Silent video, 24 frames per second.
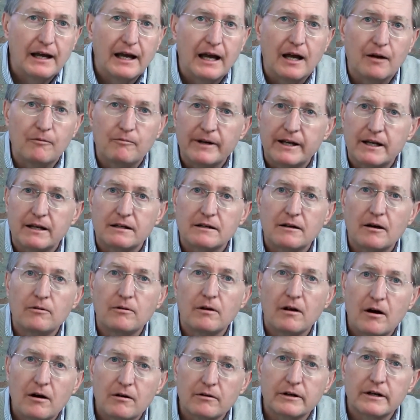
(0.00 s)
And we can no
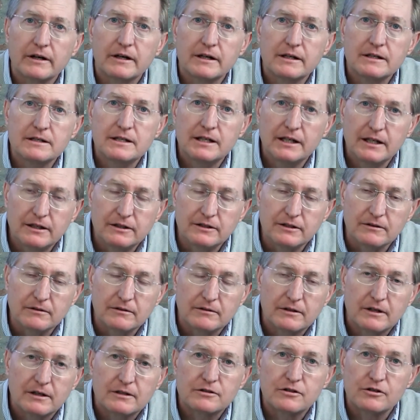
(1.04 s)
longer continue
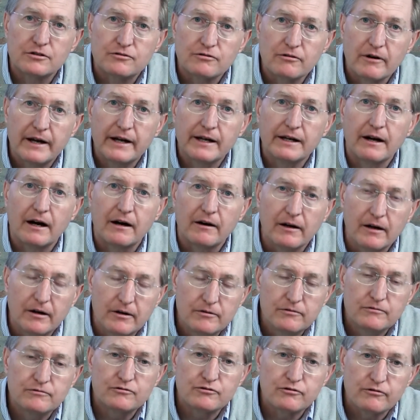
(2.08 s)
to drain our
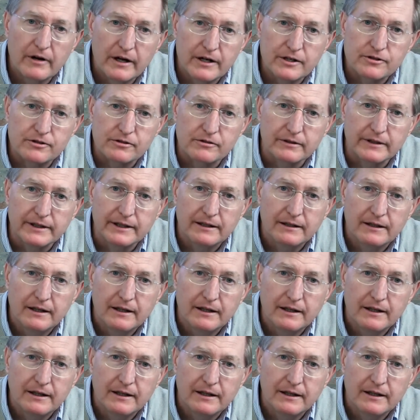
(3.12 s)
own treasury